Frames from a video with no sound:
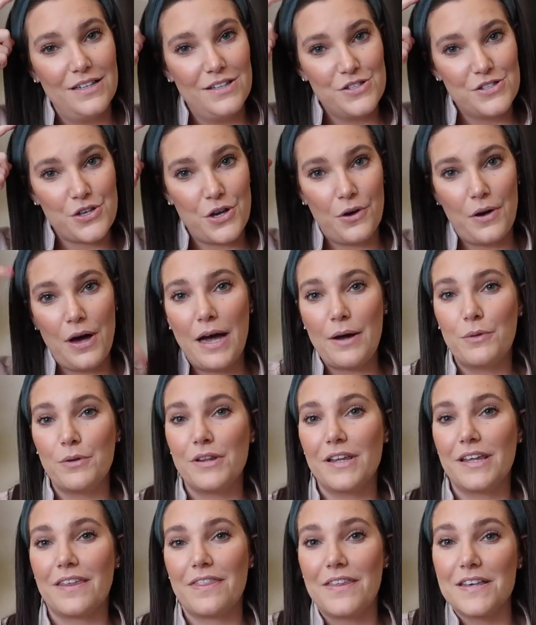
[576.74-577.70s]
So I will
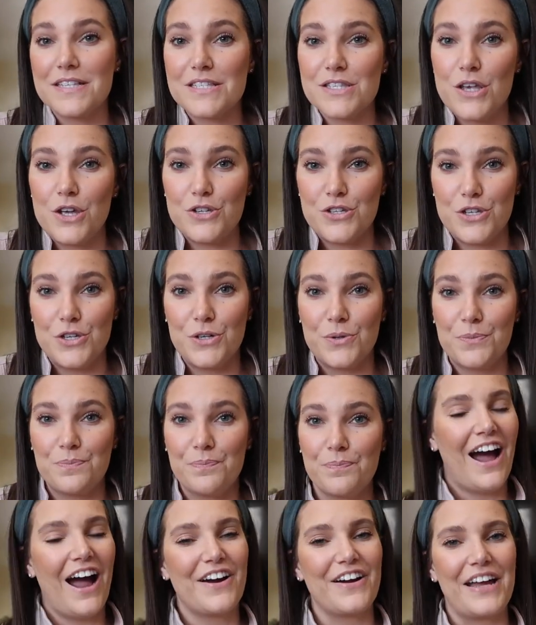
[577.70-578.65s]
link this too.
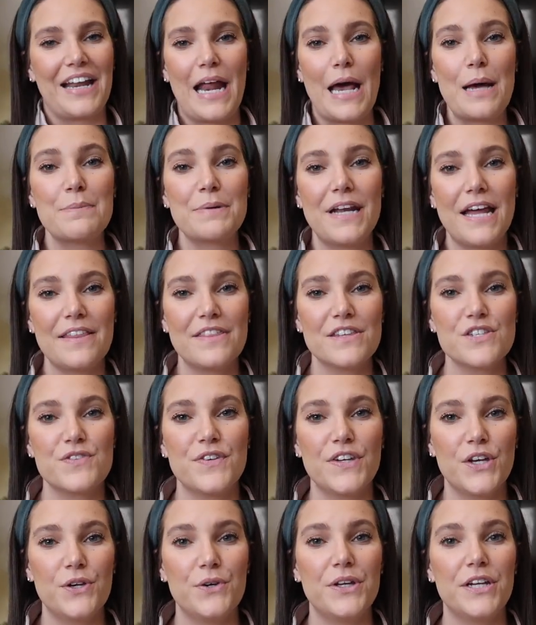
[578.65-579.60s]
All right, I'm gonna end this
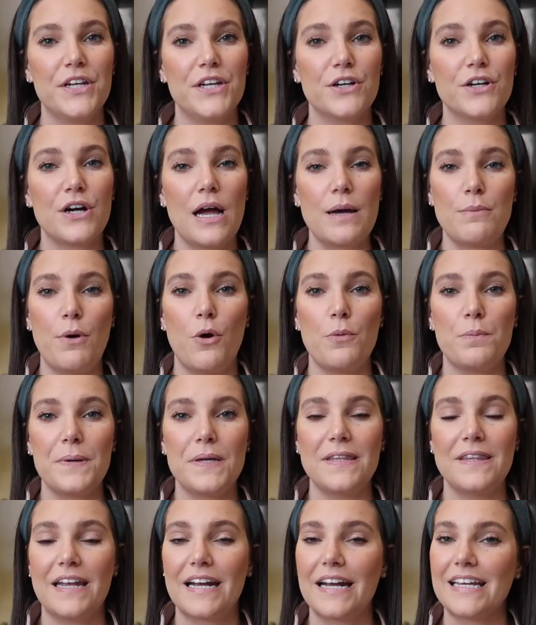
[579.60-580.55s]
video here. I'm
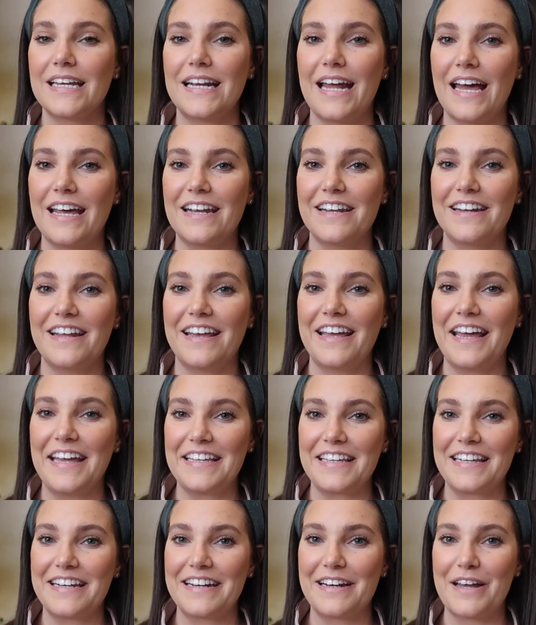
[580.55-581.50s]
hoping that I can edit it
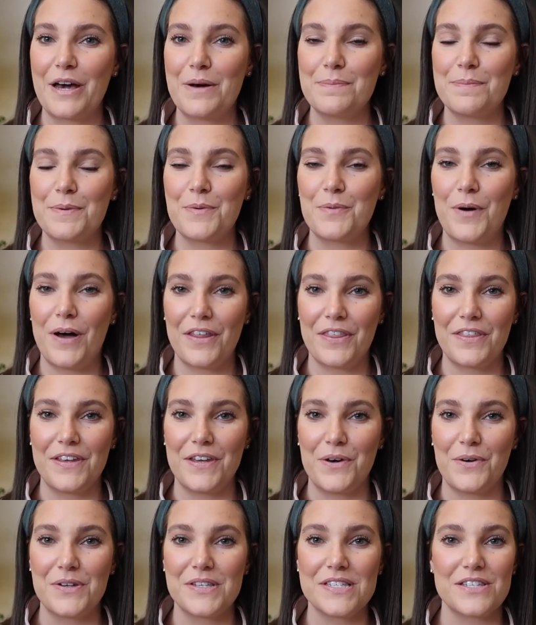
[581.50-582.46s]
and get it up while
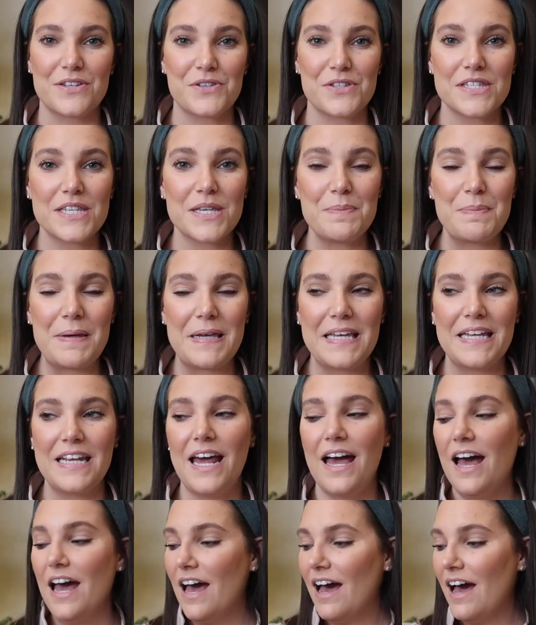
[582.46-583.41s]
Theo is still
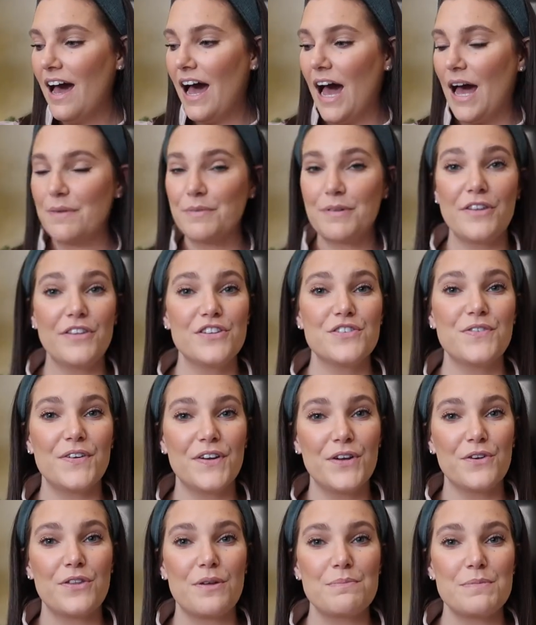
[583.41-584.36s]
sleeping. Give this
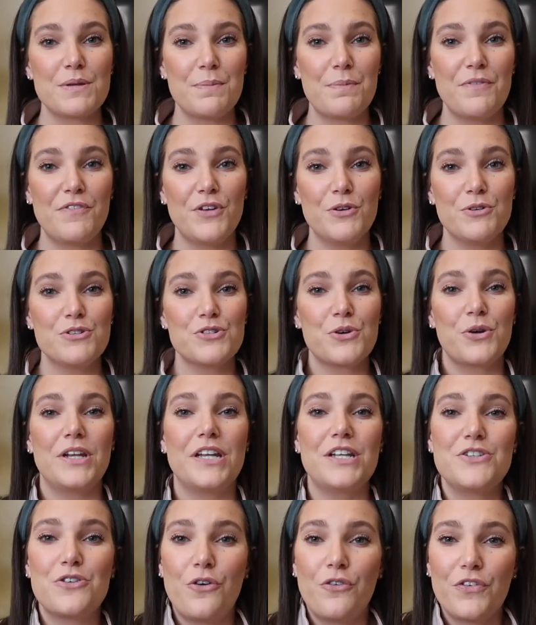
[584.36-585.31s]
video a thumbs up if you enjoyed
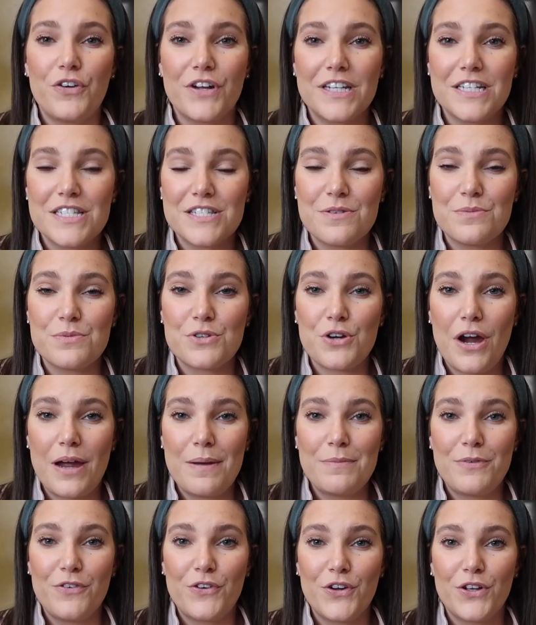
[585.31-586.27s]
it. Don't forget to
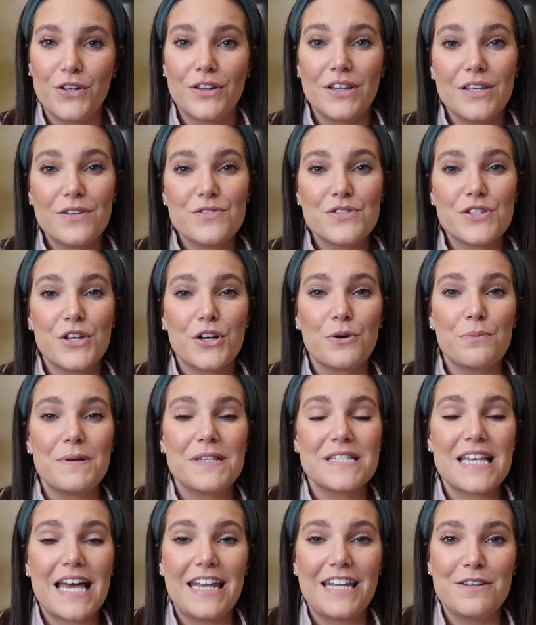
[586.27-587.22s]
subscribe before you leave so you don't
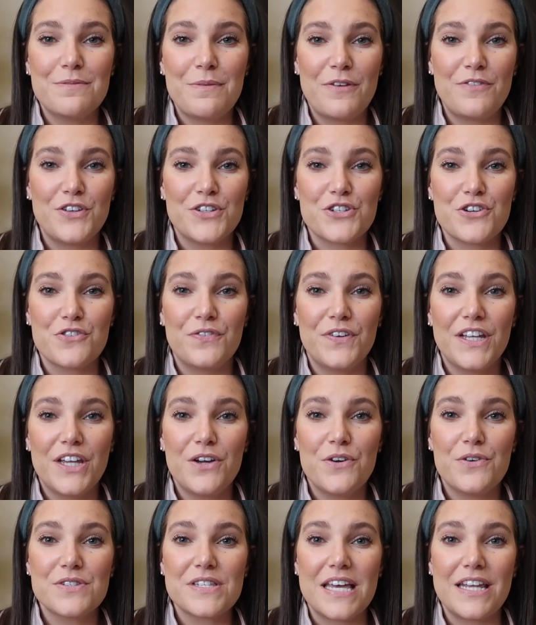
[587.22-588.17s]
miss any of my future
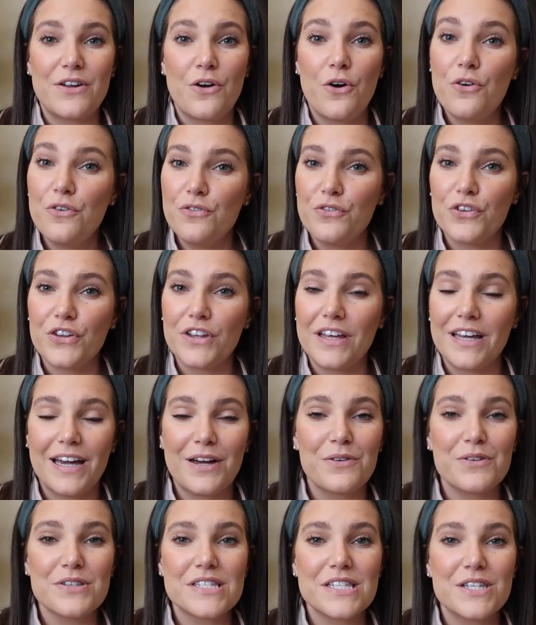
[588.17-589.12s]
videos, and hopefully
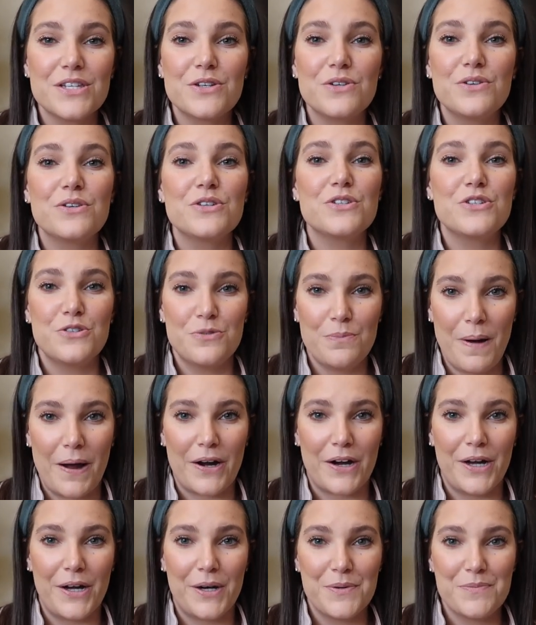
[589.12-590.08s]
I will see you
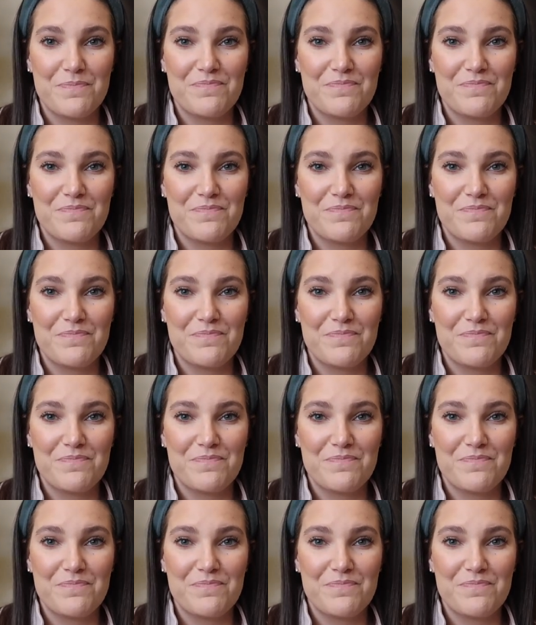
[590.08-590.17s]
tomorrow.